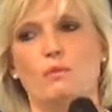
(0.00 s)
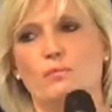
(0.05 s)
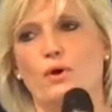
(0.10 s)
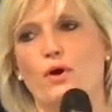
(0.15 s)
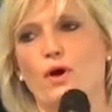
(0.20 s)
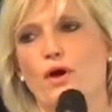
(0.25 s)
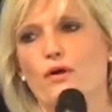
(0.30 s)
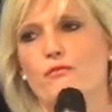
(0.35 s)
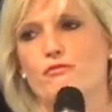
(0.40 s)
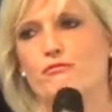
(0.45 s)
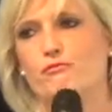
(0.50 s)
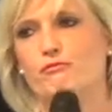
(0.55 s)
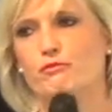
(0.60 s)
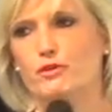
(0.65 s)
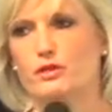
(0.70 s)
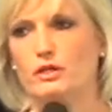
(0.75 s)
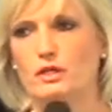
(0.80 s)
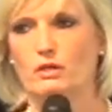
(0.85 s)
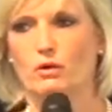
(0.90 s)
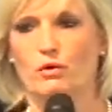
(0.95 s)
put her
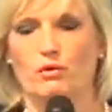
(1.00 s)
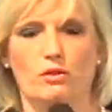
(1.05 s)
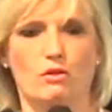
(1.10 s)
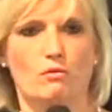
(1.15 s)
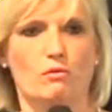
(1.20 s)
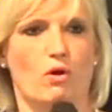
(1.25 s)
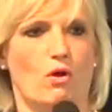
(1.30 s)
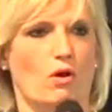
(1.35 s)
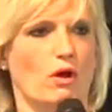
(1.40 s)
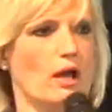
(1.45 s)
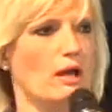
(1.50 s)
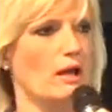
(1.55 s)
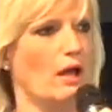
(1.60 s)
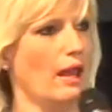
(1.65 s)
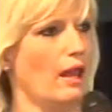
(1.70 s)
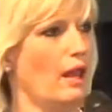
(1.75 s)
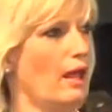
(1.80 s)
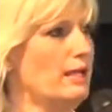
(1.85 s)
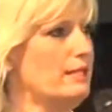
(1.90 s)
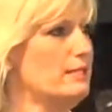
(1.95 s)
feet on the rock. And I
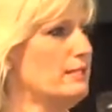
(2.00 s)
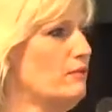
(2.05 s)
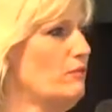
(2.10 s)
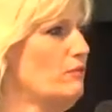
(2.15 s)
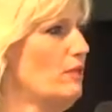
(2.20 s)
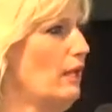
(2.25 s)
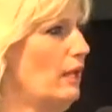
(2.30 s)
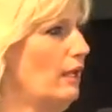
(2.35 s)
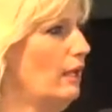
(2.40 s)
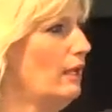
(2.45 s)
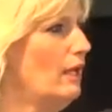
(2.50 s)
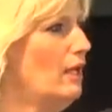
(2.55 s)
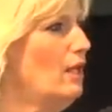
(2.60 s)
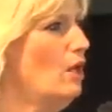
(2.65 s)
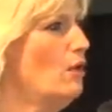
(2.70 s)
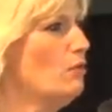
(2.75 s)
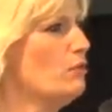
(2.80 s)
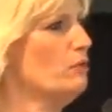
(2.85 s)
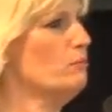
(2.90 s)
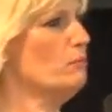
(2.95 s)
like to think
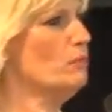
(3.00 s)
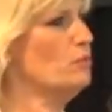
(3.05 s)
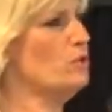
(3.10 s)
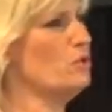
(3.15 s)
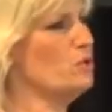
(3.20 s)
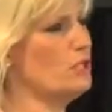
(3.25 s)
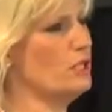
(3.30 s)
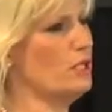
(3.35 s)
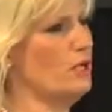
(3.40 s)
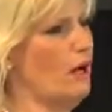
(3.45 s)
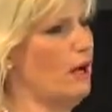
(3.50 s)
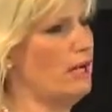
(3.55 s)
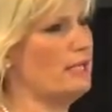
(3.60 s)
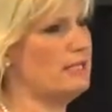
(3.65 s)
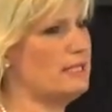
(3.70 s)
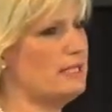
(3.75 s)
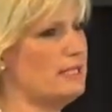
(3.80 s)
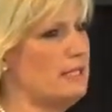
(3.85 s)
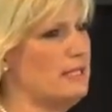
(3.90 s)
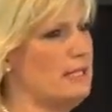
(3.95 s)
that Mordecai
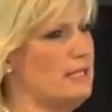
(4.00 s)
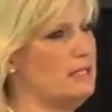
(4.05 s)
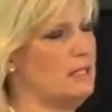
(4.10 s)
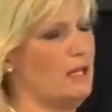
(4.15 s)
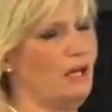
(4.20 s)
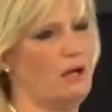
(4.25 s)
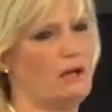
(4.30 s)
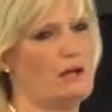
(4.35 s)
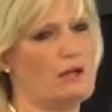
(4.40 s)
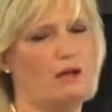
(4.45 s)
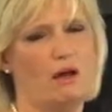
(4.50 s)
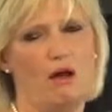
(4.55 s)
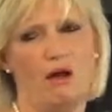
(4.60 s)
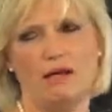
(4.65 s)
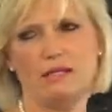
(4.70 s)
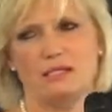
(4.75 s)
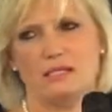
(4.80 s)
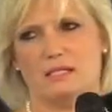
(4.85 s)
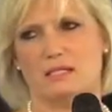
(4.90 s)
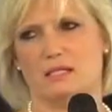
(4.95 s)
steered her and
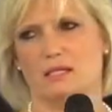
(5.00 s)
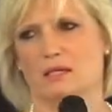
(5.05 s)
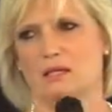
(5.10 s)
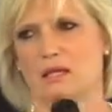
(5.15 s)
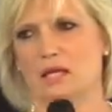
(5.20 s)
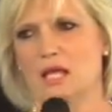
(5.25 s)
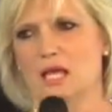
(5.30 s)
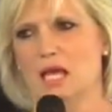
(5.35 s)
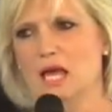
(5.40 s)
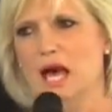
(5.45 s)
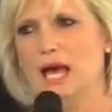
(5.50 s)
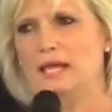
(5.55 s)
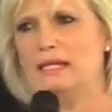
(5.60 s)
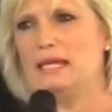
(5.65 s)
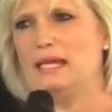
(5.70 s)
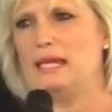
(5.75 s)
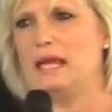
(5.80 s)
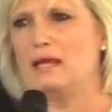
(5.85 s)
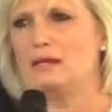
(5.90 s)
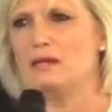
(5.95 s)
guided her
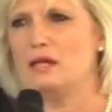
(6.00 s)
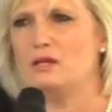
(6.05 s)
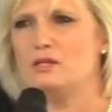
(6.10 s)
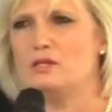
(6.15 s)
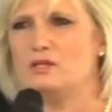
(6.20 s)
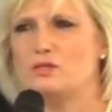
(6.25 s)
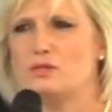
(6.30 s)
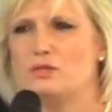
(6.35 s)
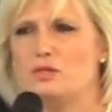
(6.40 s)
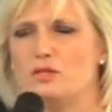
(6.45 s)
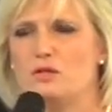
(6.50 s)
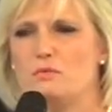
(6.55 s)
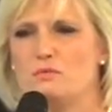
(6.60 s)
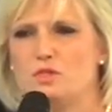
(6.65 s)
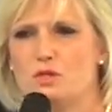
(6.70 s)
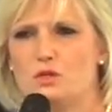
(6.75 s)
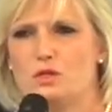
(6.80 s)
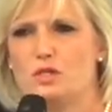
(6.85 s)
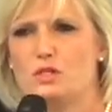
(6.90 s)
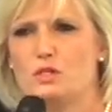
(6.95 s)
and
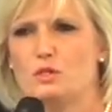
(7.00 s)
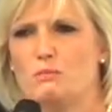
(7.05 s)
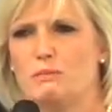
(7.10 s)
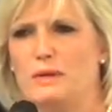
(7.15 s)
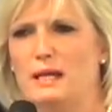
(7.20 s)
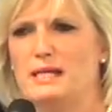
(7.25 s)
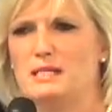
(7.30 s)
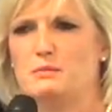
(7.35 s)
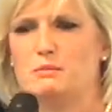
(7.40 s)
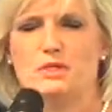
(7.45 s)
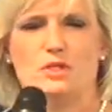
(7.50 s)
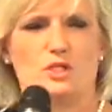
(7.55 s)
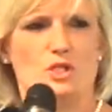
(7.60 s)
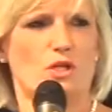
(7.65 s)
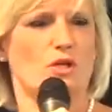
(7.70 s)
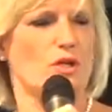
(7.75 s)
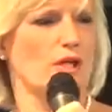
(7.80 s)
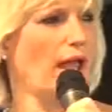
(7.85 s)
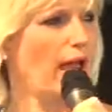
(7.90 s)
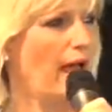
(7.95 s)
took her to a place where she
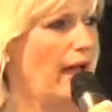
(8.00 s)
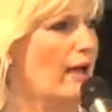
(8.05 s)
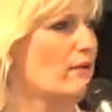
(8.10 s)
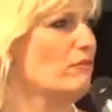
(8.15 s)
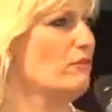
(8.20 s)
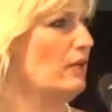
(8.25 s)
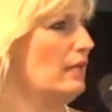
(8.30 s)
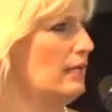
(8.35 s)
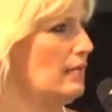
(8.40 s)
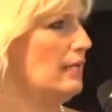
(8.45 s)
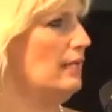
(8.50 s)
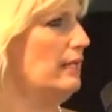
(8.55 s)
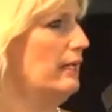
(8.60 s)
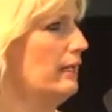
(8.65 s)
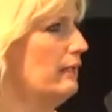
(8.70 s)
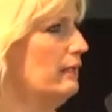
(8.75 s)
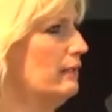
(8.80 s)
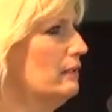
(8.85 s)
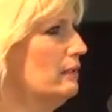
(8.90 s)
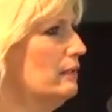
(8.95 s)
could have
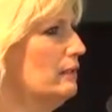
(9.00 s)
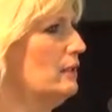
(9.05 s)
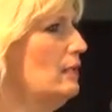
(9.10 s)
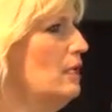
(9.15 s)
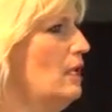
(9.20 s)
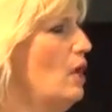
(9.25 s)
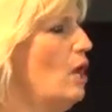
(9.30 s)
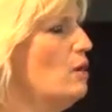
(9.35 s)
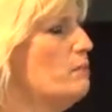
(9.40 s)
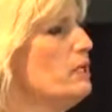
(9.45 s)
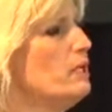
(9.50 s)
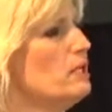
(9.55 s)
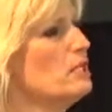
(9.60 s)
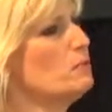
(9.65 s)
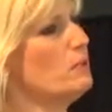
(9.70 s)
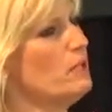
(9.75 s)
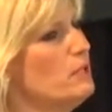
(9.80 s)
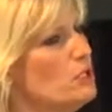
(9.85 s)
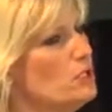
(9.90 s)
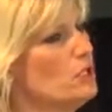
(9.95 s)
healing. Because
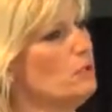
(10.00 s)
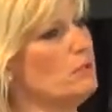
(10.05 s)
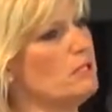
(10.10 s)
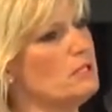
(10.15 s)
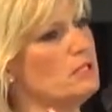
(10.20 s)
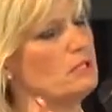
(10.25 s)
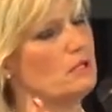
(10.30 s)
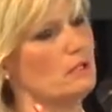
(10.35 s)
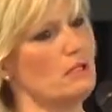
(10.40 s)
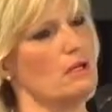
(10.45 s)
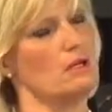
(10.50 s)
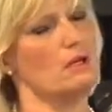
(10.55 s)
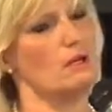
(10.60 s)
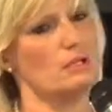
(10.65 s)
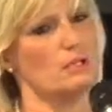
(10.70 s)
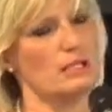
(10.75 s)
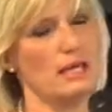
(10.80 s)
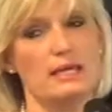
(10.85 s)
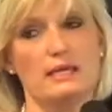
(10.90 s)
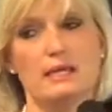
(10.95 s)
when she was
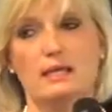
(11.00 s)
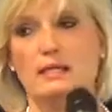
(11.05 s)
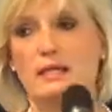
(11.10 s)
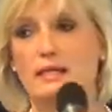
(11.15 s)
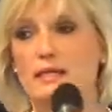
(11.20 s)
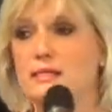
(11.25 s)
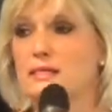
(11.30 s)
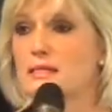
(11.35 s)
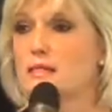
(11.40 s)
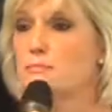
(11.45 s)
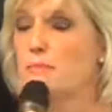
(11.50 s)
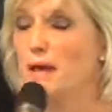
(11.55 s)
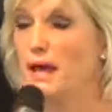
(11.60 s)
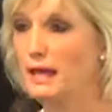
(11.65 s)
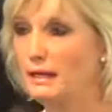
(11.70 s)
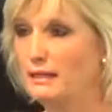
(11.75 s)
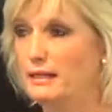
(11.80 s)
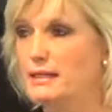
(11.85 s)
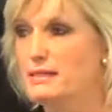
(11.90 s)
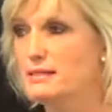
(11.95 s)
taken into the
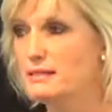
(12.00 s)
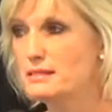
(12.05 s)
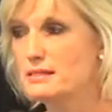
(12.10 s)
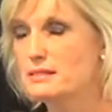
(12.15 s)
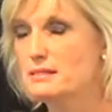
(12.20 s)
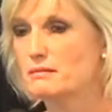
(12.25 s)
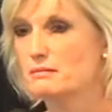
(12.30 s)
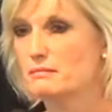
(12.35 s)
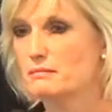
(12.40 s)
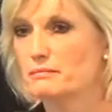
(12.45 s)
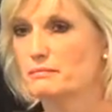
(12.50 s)
palace,